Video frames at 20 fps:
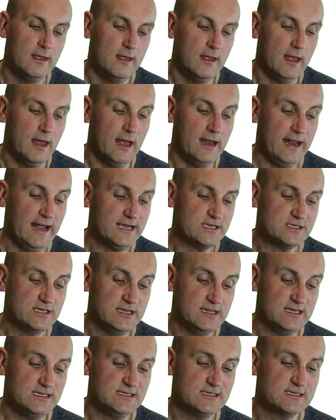And actually,
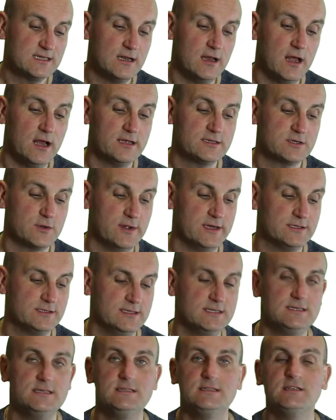this is the last question.
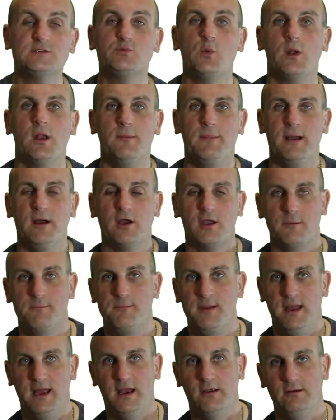This is this one about
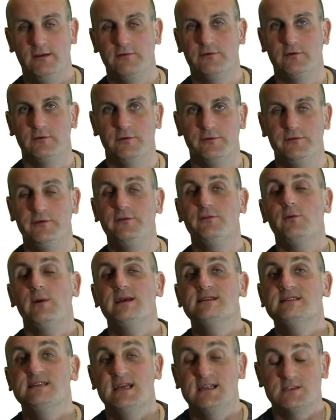comparing scores. This is where
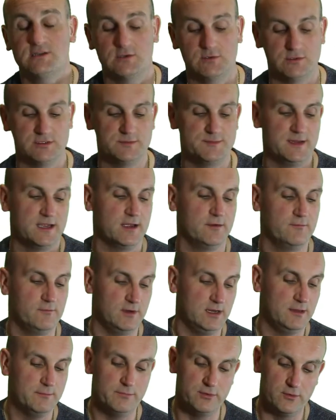Z scores become
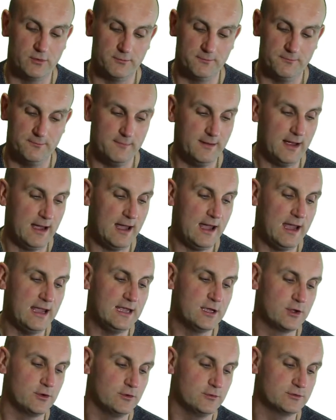really important. My
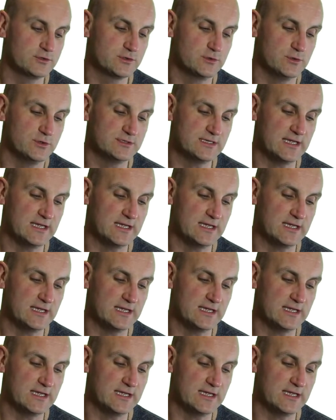cool scores,